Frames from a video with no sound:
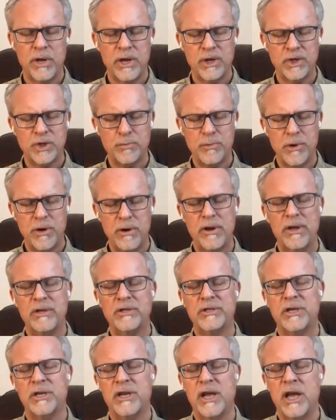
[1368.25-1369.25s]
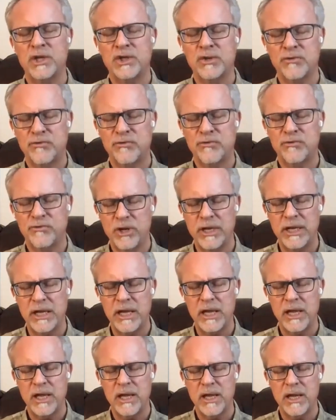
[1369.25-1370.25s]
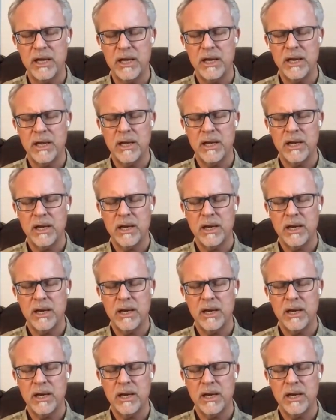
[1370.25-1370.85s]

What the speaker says: So experience it as fully